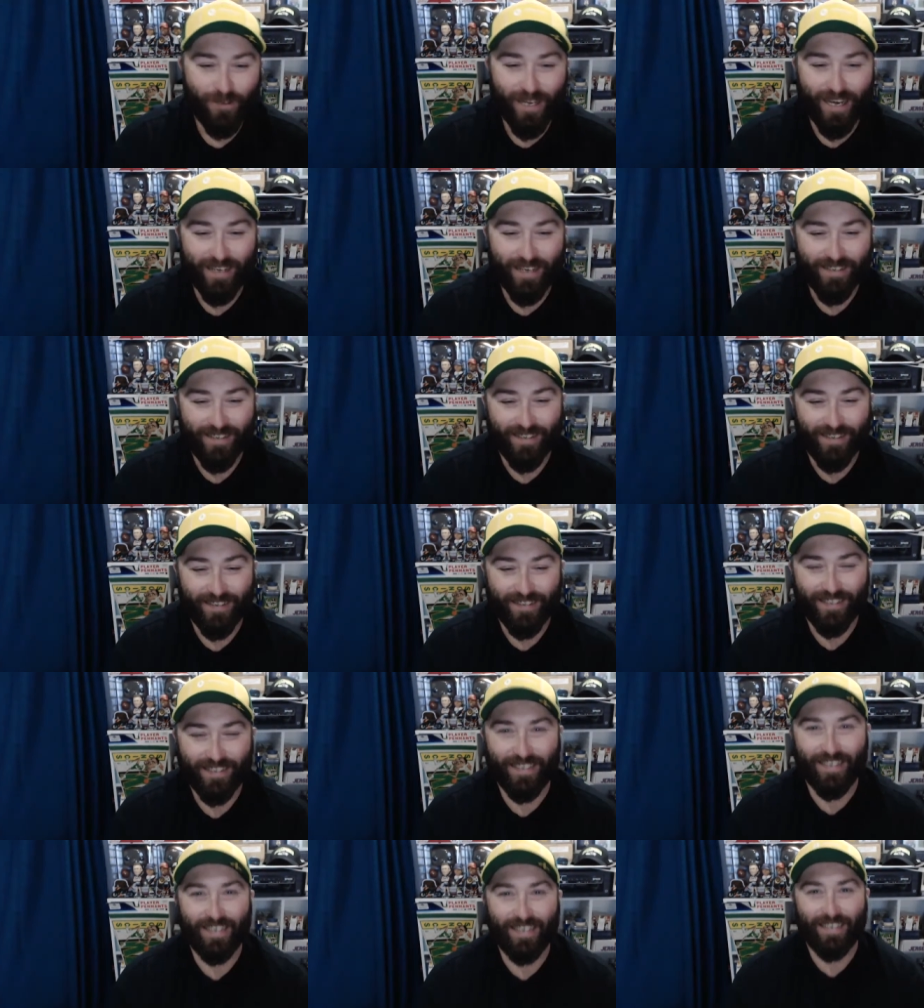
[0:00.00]
catch you on
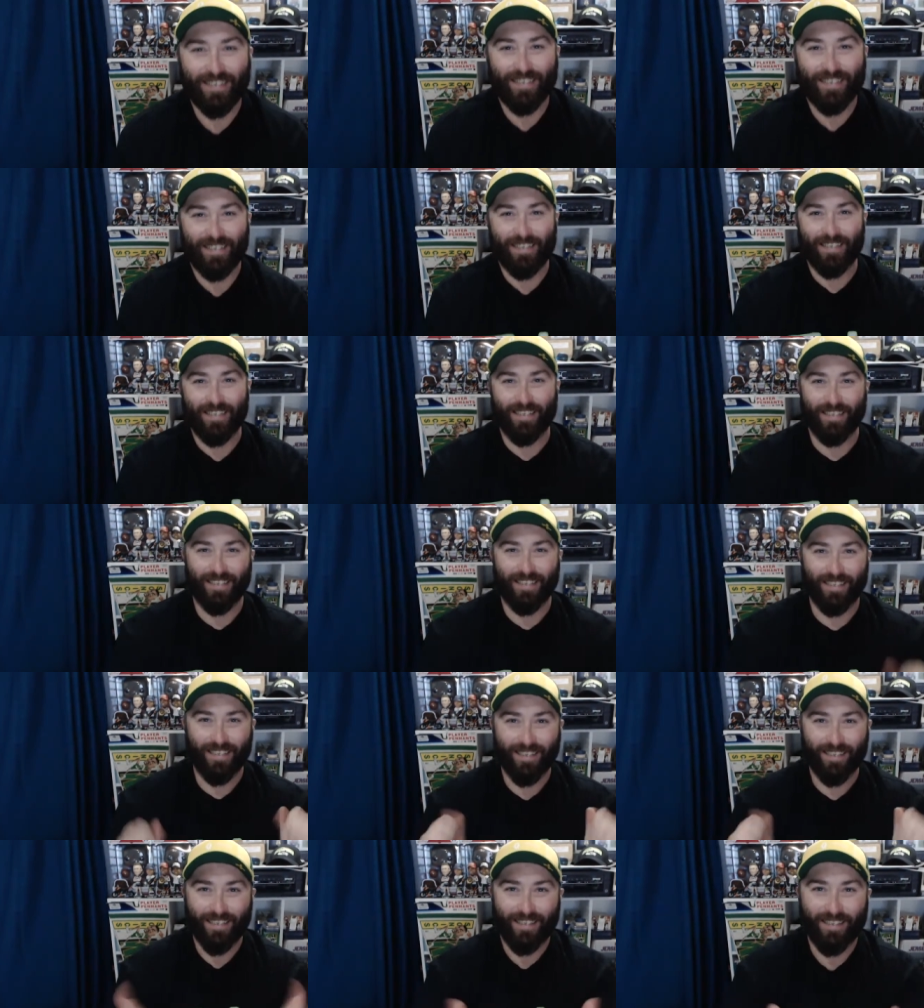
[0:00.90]
the next
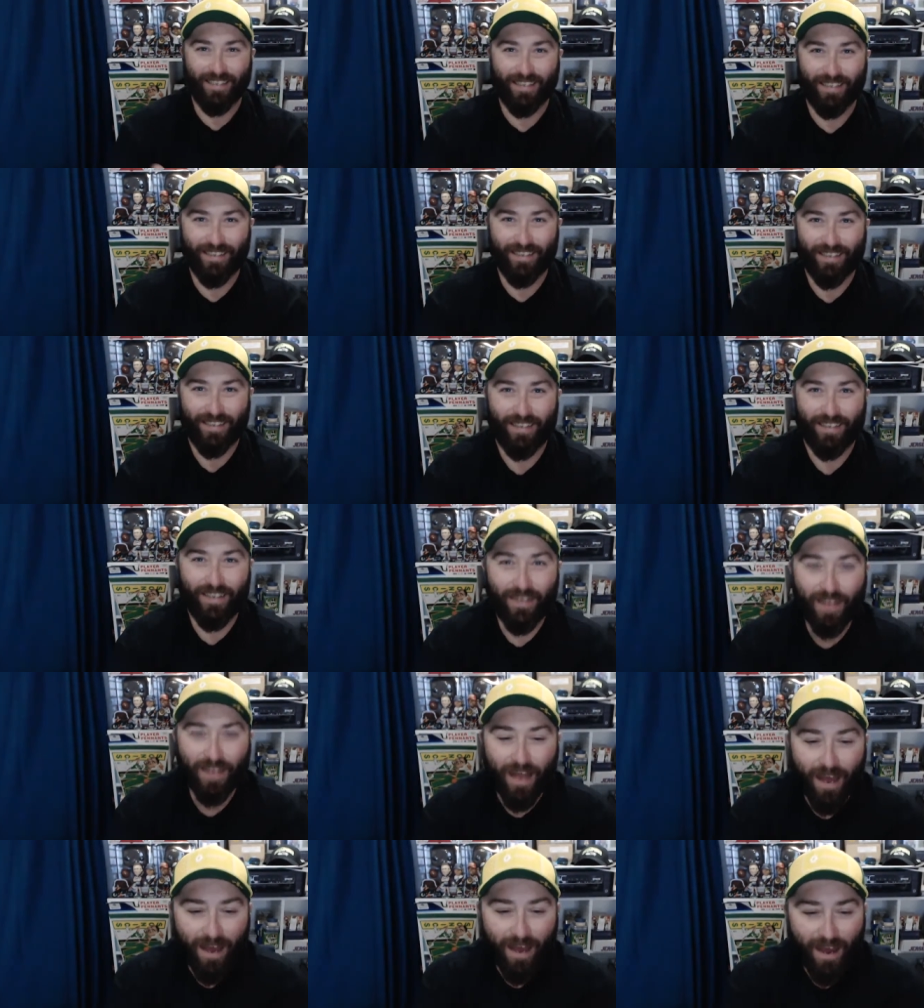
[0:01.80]

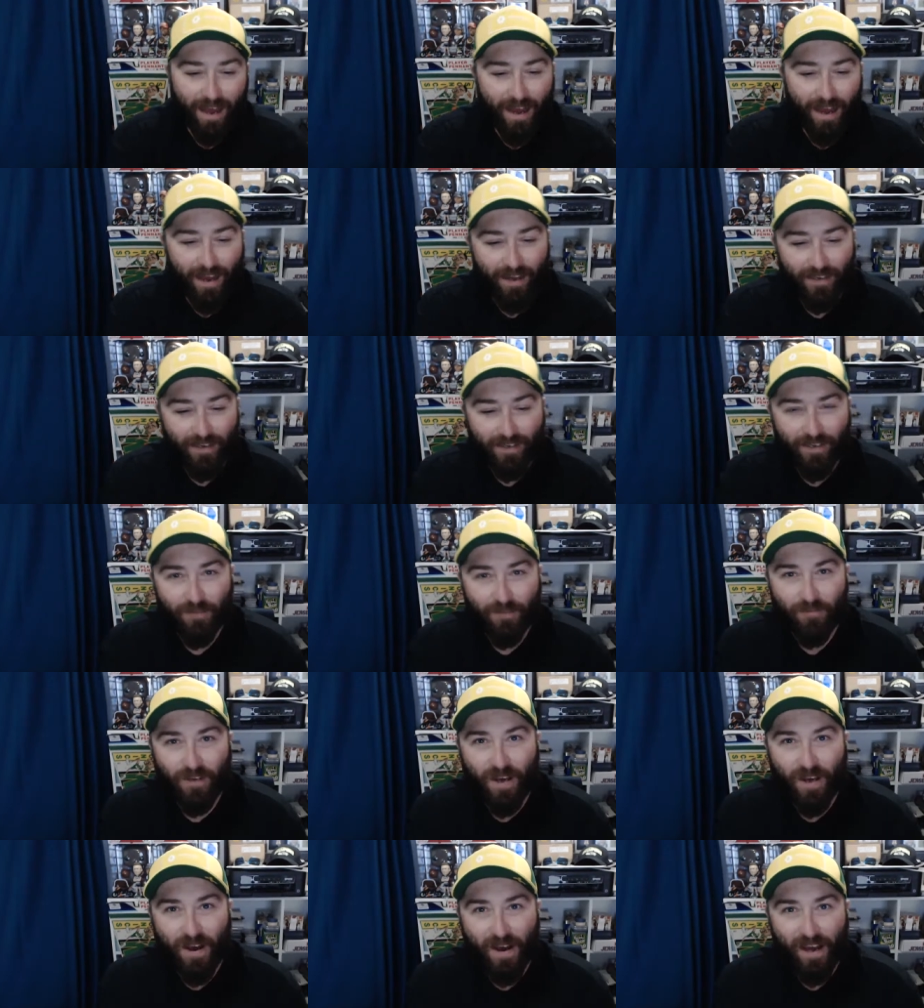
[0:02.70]
uh,
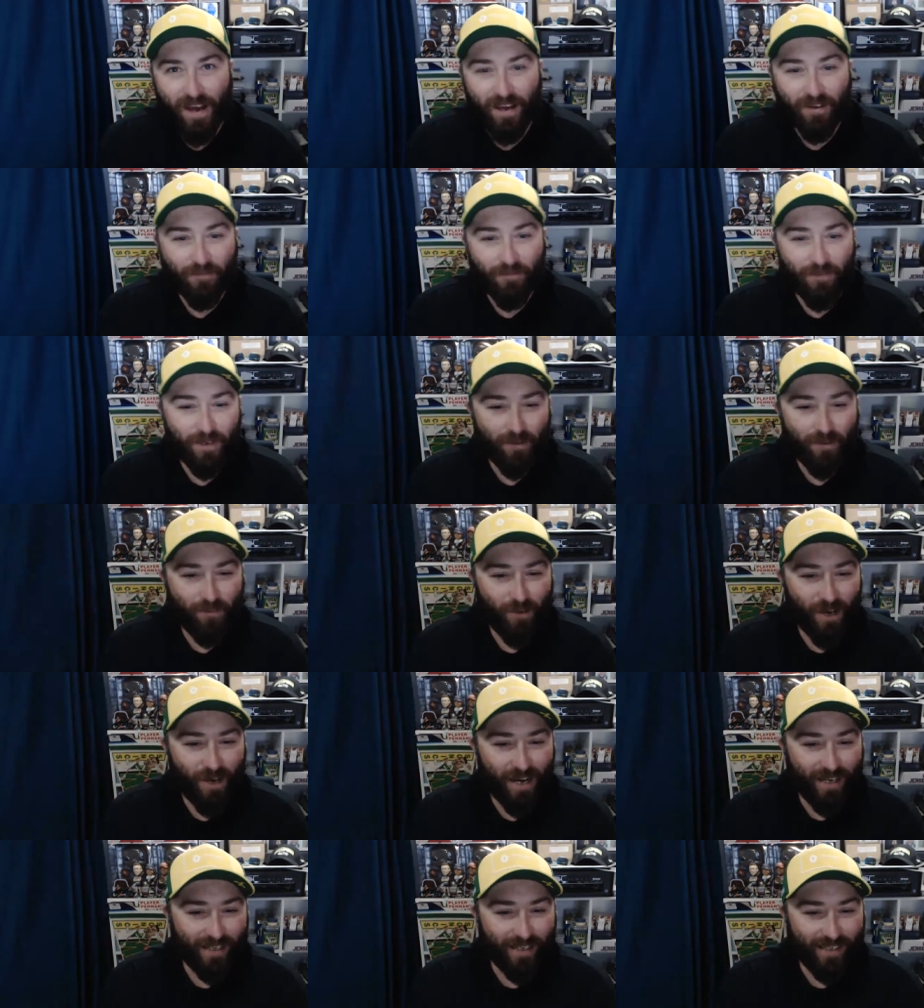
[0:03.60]
Gimko AFL
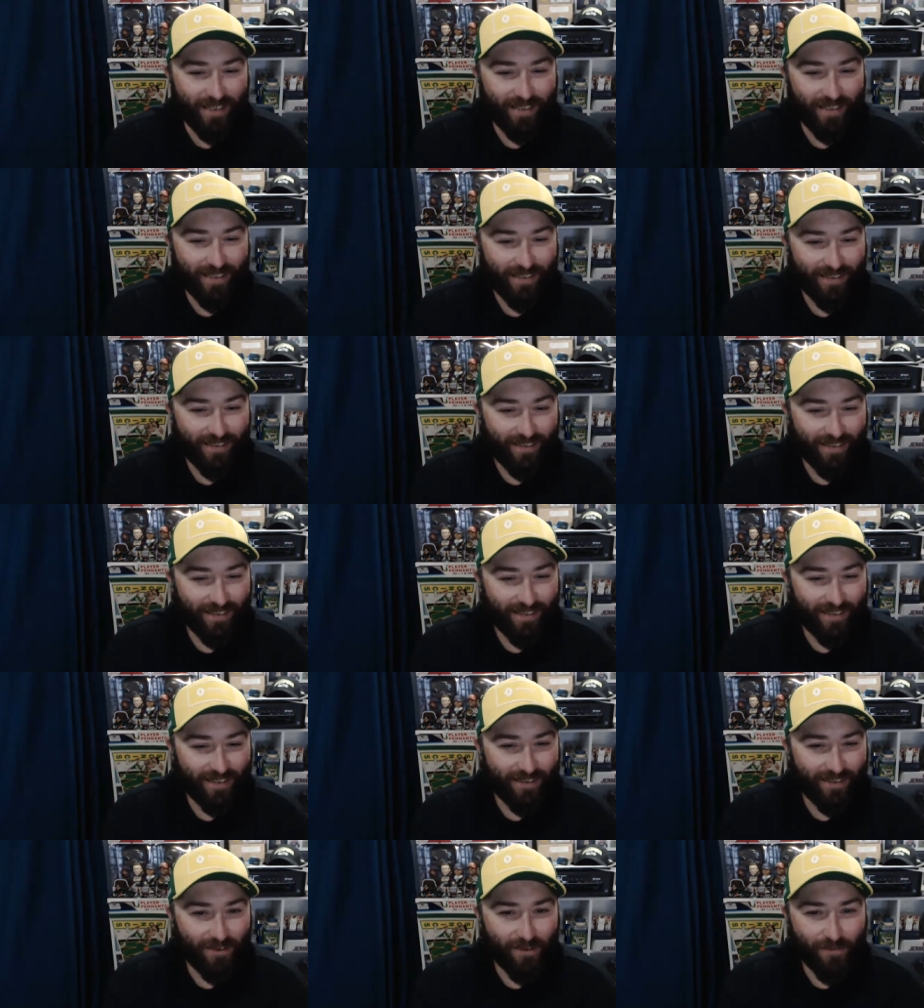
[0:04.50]
break.
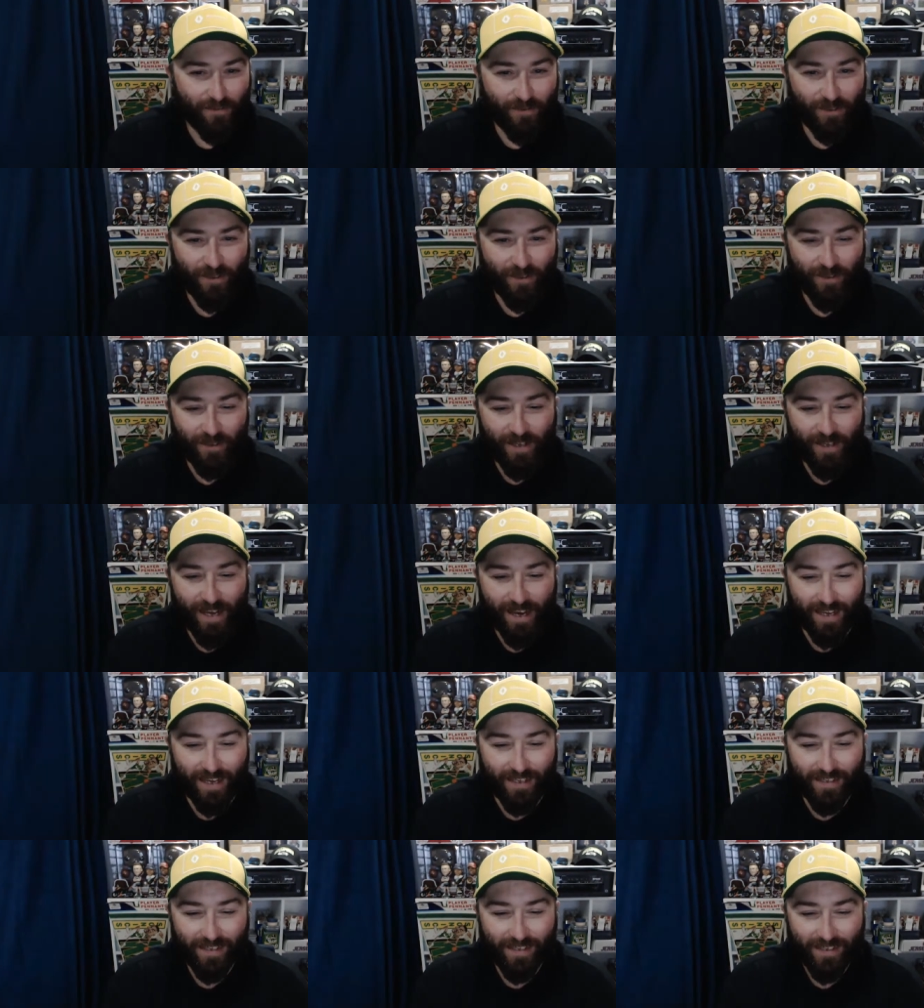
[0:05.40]
Next time I do
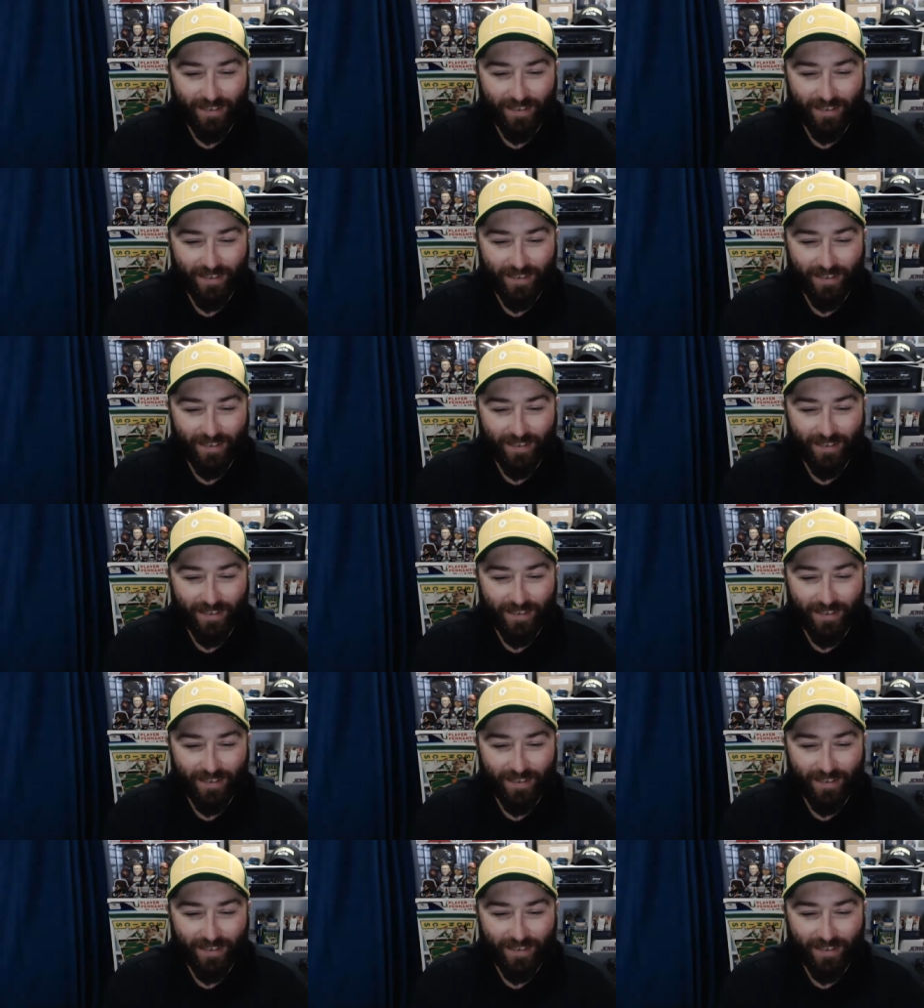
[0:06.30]
that.